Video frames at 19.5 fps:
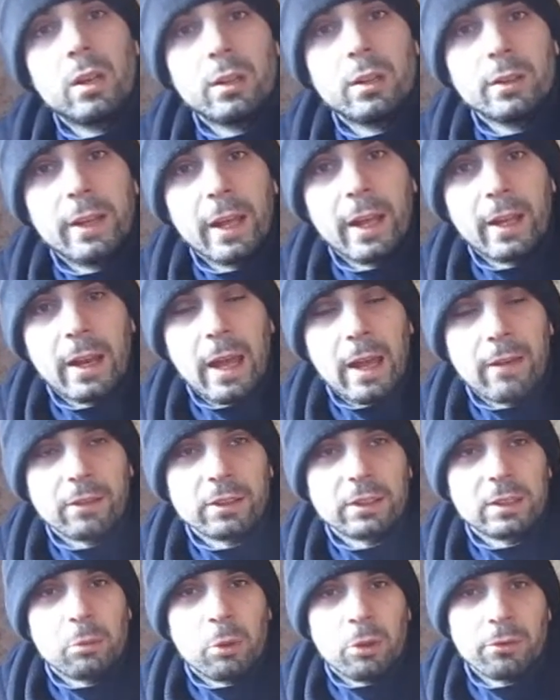than having
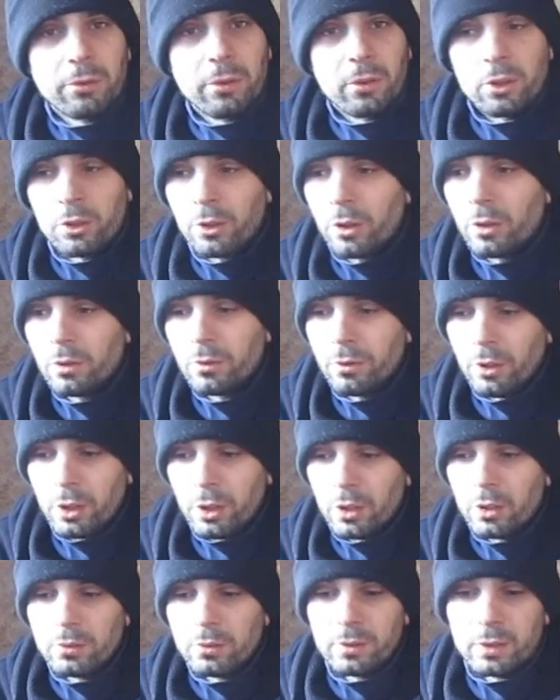someone
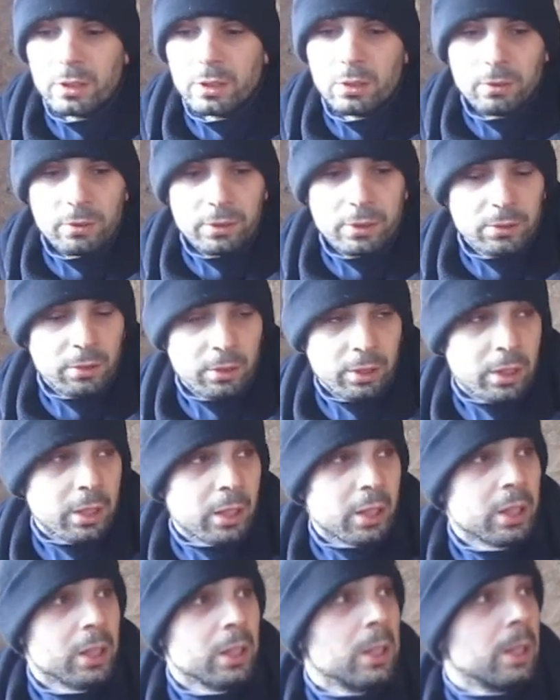falling over during the
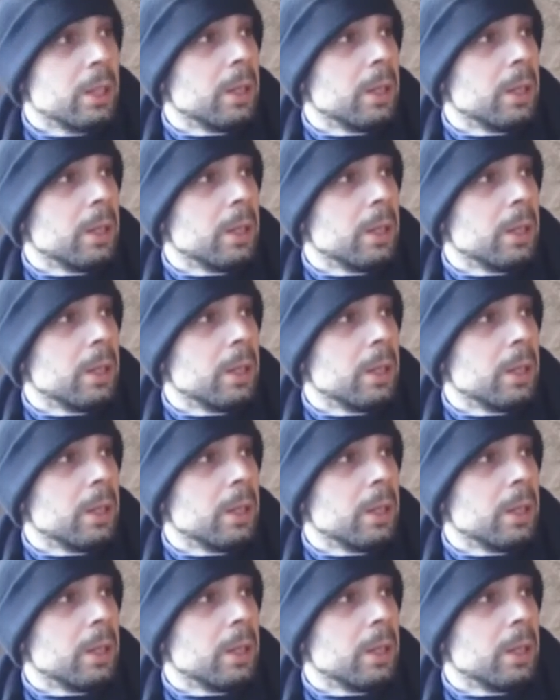night.